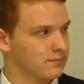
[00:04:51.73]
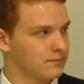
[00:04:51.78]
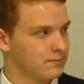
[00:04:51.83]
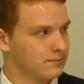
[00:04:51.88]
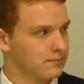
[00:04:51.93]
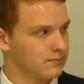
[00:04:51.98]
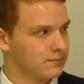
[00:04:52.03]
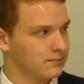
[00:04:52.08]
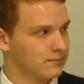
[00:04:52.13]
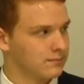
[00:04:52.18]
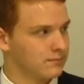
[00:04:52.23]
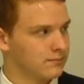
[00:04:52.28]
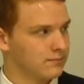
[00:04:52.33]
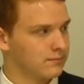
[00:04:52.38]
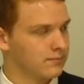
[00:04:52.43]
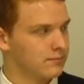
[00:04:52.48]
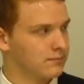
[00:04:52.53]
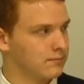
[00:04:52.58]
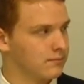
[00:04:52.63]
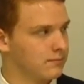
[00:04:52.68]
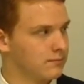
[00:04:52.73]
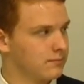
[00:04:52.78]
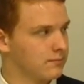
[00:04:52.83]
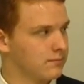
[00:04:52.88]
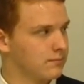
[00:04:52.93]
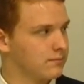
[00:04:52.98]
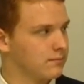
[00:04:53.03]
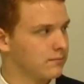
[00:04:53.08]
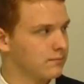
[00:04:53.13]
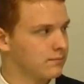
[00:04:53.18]

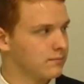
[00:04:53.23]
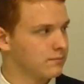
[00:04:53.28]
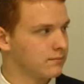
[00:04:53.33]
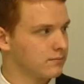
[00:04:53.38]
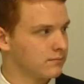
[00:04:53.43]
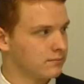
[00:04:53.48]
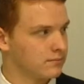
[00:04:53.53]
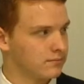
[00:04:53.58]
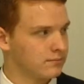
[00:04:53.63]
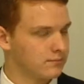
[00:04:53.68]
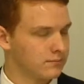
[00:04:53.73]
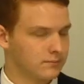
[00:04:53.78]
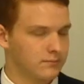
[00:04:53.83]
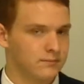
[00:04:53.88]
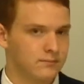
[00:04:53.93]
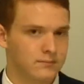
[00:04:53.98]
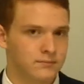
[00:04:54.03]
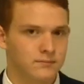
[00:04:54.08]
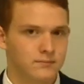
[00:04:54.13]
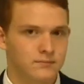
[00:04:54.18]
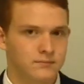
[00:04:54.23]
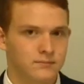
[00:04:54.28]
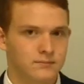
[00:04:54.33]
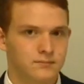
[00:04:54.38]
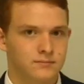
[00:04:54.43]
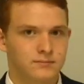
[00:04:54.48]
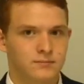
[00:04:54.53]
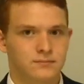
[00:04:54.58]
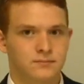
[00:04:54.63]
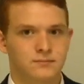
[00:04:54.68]

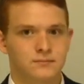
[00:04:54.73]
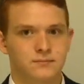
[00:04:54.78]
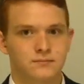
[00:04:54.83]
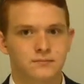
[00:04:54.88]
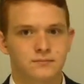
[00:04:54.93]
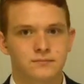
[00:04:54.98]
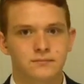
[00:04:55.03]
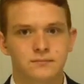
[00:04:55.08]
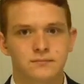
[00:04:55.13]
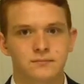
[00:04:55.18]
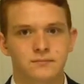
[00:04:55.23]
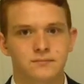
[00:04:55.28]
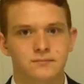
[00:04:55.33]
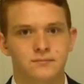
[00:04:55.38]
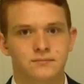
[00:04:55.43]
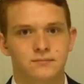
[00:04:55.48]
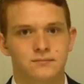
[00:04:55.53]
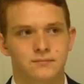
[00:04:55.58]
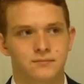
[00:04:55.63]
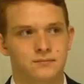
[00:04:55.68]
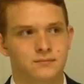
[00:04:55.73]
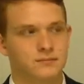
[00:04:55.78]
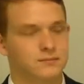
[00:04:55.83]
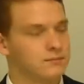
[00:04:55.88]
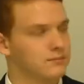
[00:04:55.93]
(not speaking)